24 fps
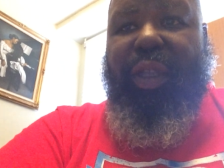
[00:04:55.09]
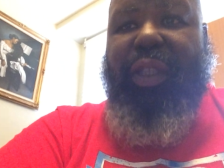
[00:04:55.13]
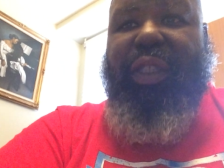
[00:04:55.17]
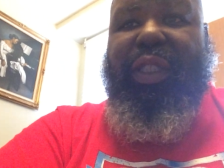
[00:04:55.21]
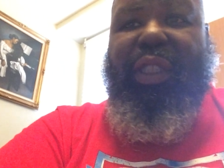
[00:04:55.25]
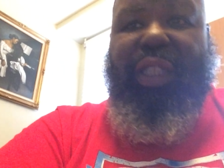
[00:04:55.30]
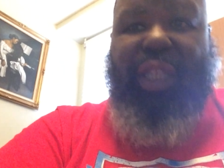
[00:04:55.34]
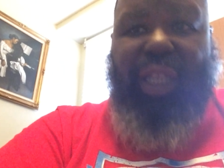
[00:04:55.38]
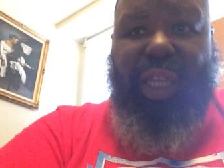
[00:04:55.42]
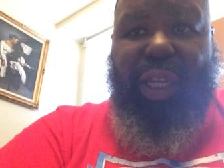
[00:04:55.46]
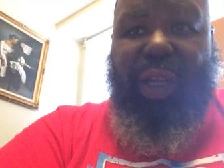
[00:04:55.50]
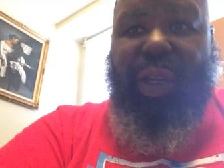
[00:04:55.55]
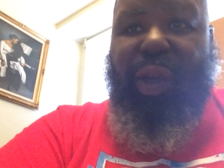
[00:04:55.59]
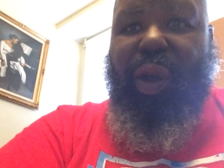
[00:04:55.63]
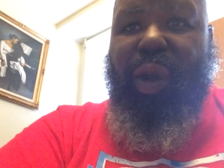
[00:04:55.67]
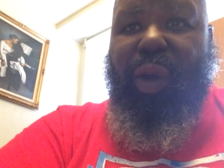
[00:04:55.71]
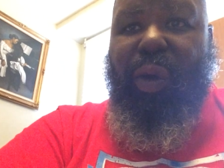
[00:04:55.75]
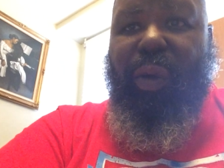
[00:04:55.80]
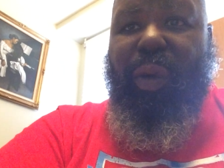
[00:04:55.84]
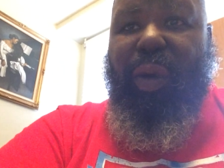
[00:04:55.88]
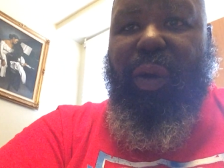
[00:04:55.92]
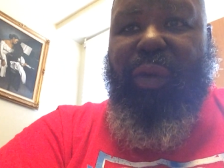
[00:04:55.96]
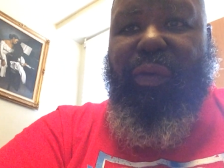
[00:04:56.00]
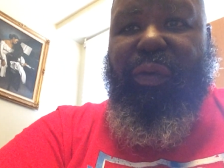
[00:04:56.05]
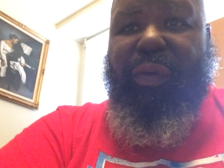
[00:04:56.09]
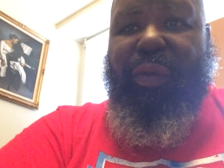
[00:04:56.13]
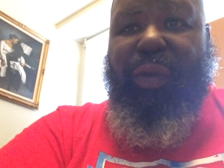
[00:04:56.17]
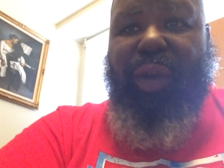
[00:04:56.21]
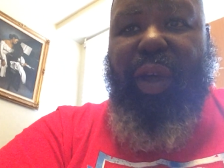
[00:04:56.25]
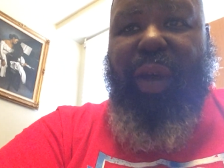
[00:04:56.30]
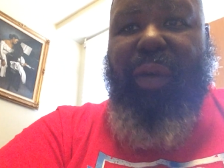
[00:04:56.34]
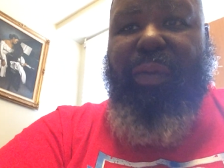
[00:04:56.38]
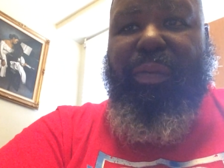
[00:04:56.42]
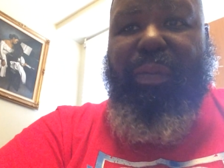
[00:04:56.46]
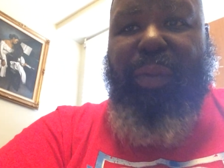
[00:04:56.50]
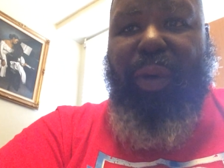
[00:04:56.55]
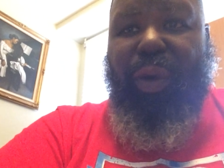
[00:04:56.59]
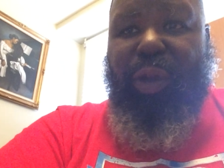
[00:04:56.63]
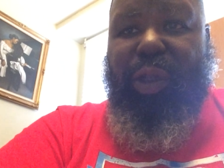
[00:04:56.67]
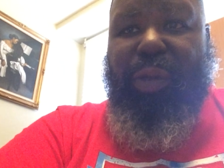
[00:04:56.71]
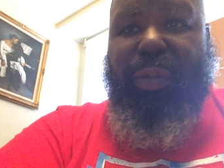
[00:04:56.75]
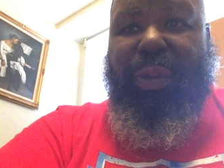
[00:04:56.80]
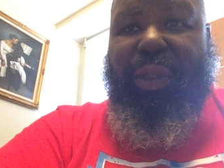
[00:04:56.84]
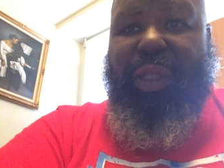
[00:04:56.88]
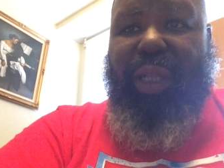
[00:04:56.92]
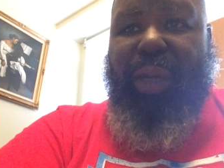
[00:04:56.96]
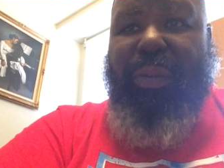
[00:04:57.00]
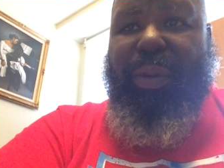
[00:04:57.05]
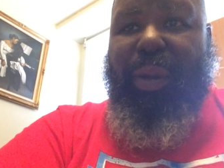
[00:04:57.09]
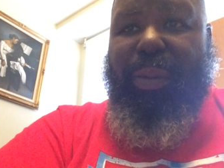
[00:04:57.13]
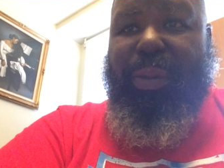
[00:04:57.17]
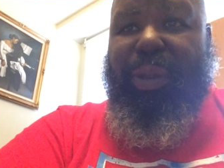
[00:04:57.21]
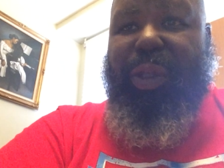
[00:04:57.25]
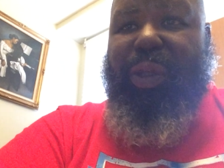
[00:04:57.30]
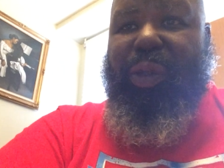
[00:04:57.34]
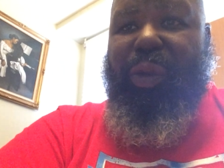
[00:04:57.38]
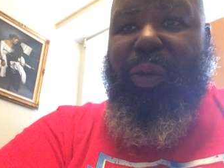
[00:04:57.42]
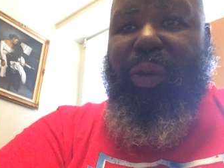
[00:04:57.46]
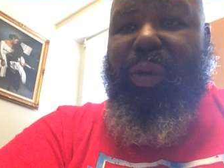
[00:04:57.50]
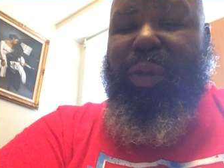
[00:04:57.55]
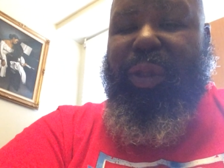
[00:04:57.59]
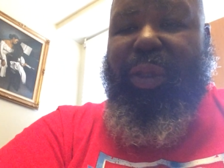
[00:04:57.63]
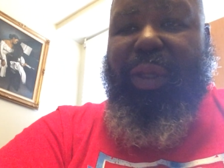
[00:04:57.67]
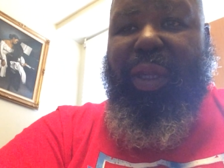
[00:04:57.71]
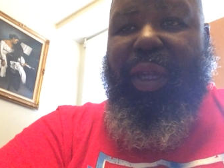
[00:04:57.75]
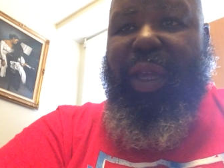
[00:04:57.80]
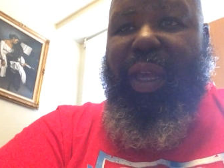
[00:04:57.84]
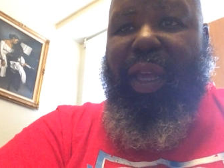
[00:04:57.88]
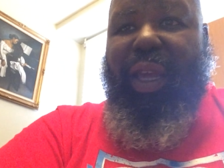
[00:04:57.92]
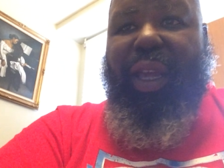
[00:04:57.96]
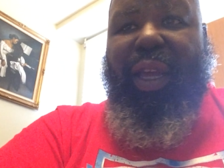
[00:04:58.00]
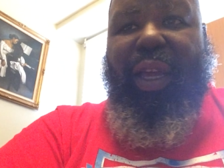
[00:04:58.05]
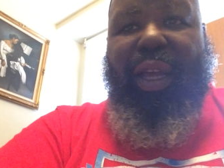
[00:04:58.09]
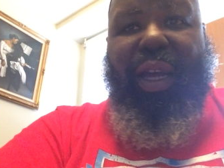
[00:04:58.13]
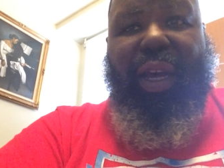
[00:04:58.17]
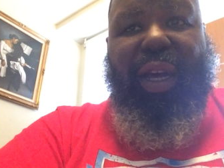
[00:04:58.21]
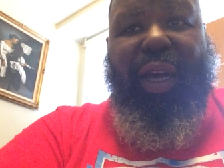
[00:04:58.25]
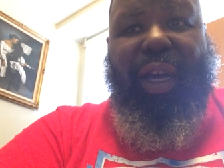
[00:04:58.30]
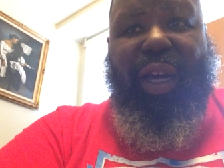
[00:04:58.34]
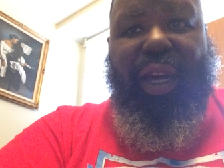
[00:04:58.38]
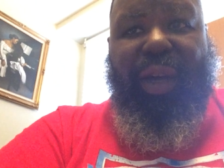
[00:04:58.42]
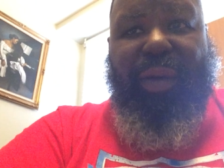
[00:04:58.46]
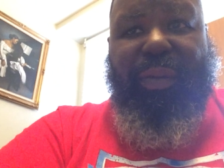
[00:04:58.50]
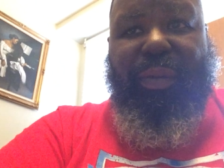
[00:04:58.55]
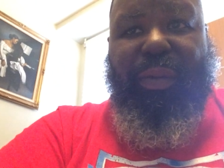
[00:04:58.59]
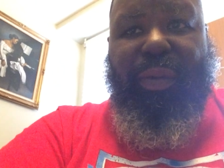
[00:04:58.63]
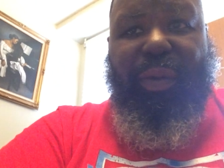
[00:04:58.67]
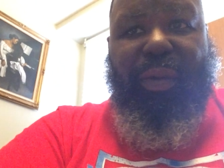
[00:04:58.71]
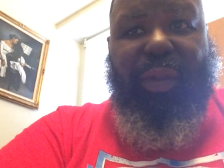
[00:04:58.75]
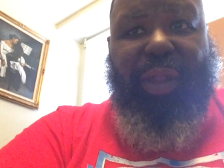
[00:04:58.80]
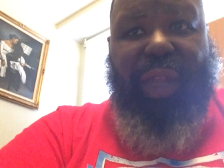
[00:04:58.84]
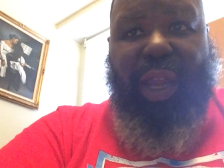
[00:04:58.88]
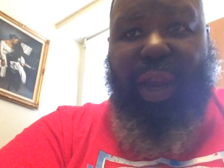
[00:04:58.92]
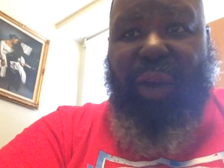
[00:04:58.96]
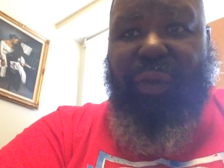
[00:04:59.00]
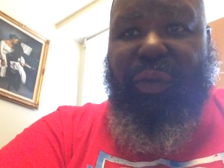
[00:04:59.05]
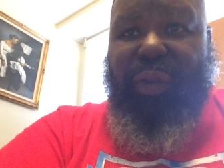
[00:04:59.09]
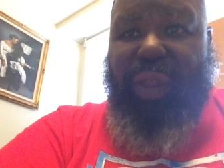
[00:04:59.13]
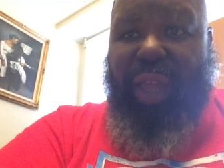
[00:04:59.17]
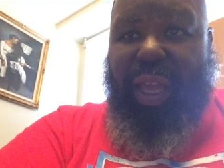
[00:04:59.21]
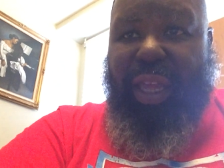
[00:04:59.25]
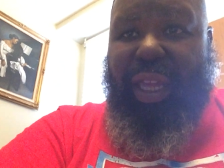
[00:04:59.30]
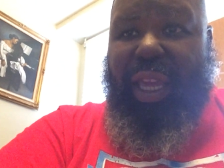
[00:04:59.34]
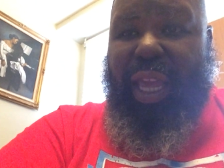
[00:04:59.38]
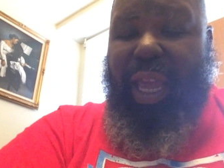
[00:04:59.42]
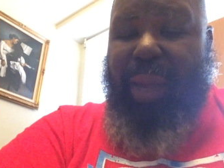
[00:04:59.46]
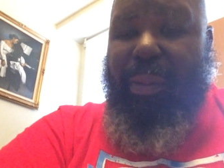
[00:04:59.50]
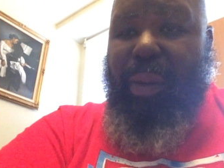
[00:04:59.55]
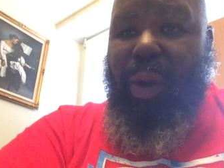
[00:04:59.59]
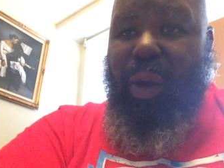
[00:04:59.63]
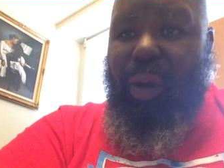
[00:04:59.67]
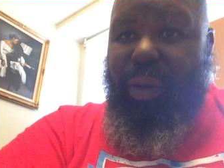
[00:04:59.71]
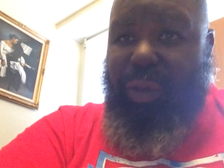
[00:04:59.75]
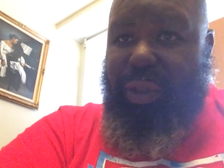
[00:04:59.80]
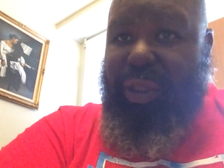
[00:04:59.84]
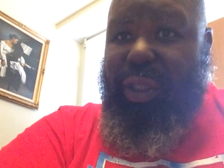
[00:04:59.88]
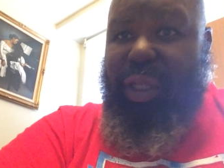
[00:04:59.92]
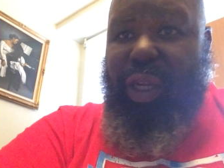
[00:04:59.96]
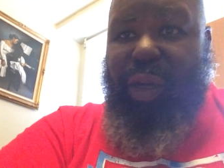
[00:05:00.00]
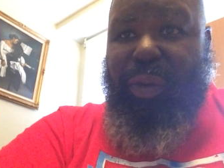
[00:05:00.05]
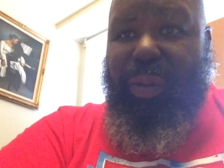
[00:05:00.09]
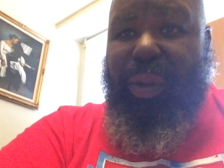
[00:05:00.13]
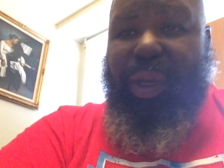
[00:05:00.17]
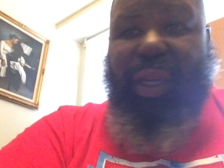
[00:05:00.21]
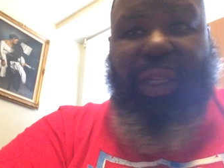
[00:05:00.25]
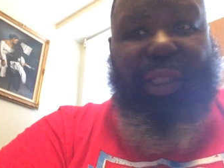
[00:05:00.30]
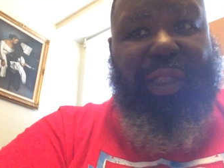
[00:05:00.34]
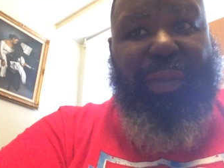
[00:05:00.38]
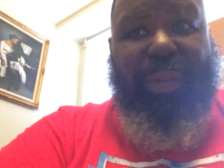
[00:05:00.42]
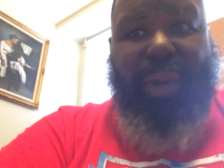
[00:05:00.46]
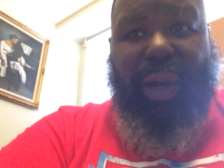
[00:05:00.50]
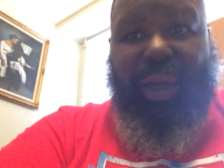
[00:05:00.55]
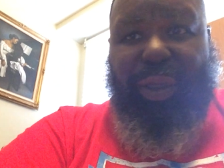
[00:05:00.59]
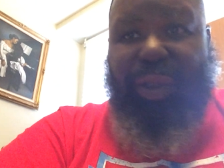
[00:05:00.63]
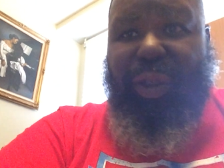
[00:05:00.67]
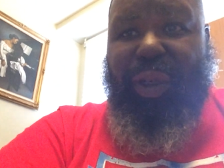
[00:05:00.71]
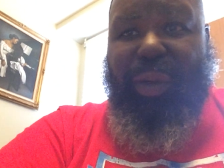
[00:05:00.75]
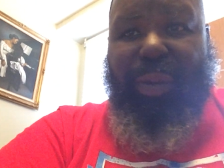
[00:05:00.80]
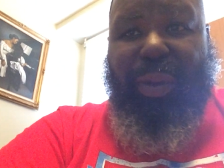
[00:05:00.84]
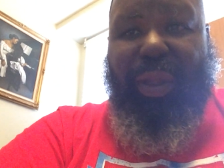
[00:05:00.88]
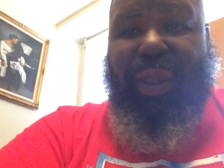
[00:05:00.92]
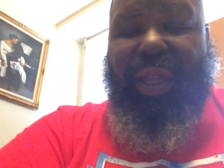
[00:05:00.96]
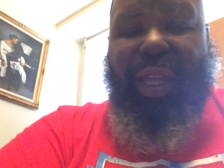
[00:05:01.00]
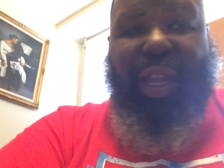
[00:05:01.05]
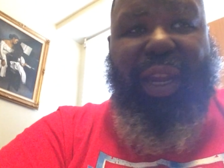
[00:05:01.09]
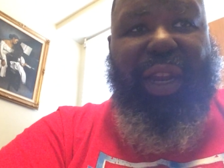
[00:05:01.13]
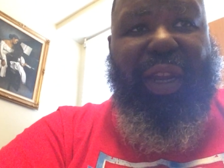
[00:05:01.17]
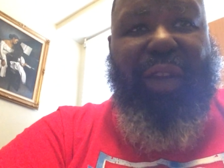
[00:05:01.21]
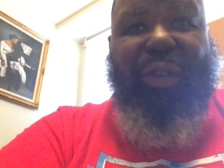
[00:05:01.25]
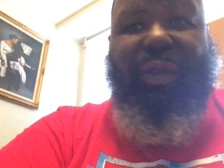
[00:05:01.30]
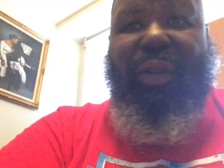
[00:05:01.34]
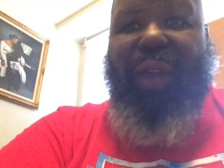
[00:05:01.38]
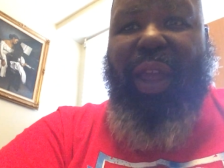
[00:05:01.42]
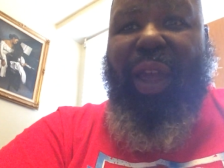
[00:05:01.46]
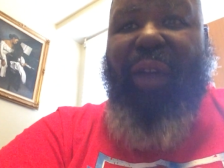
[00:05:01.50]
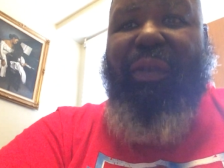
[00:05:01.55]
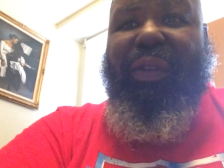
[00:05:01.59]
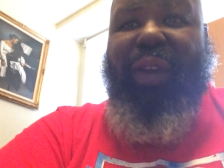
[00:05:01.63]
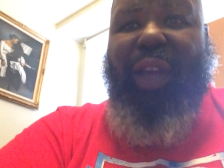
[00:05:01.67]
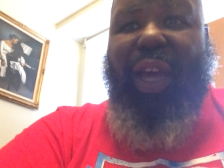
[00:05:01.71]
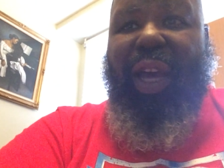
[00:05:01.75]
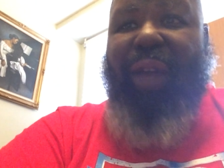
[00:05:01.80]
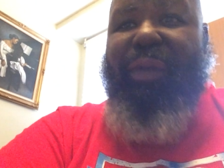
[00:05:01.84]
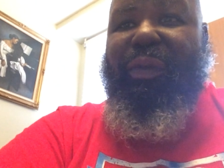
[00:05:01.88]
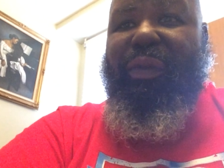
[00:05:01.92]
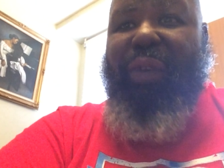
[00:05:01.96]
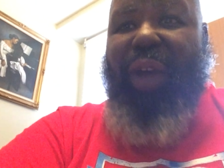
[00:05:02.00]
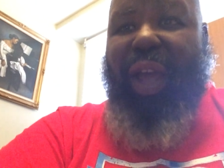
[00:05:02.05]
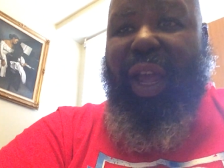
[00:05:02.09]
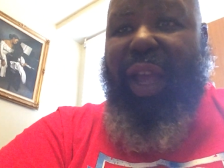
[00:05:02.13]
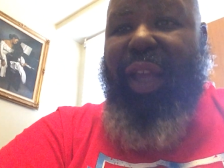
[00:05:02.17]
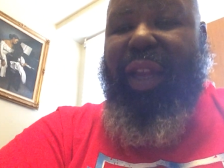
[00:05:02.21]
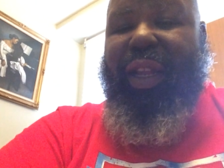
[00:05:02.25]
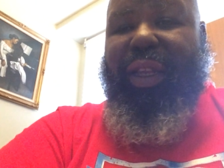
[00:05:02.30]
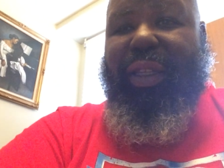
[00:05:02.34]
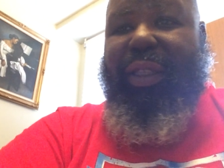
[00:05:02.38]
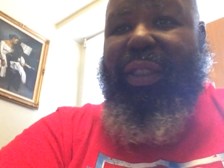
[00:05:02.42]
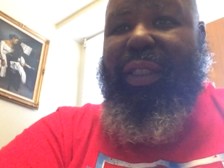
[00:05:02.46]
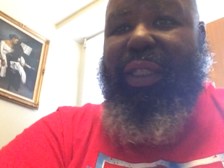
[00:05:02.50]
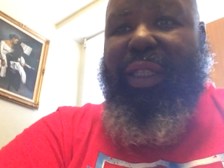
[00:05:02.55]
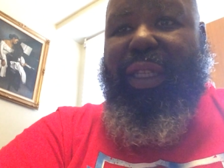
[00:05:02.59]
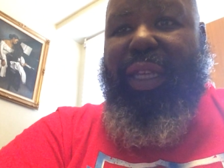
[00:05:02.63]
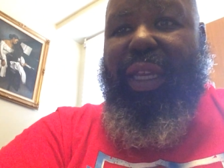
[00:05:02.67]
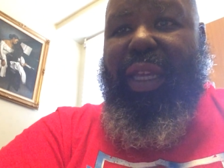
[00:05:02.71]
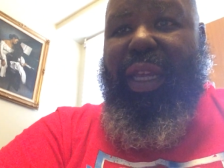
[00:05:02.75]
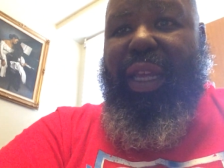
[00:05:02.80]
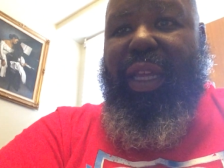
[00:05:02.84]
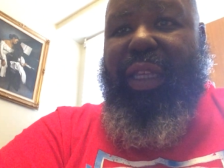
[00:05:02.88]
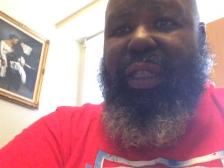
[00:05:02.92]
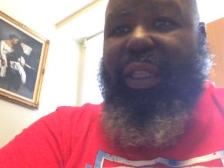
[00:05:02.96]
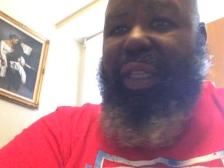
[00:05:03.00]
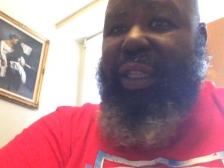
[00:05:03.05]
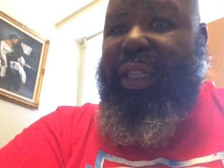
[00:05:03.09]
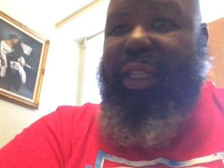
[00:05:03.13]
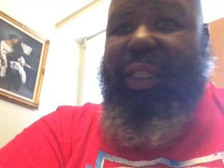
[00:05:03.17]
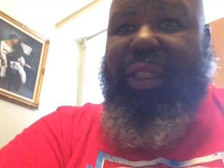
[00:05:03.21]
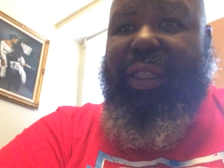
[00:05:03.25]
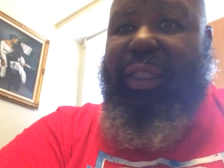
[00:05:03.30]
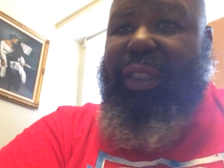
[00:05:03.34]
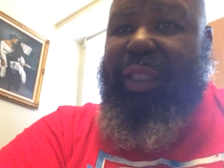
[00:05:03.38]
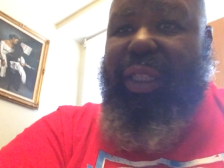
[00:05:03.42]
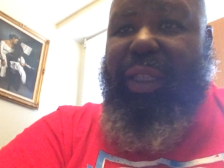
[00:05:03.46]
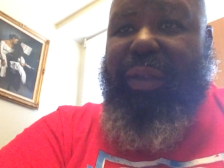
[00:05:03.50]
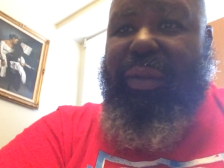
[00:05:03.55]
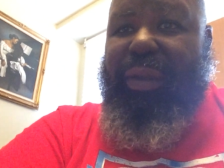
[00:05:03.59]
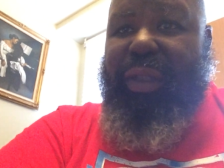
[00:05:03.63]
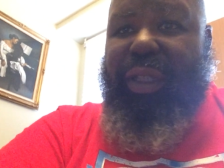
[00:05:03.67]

the CEO of, of Baltimore City Public Schools um, there for that game also because the mayor's going to be there, and you have gun violence. So this is a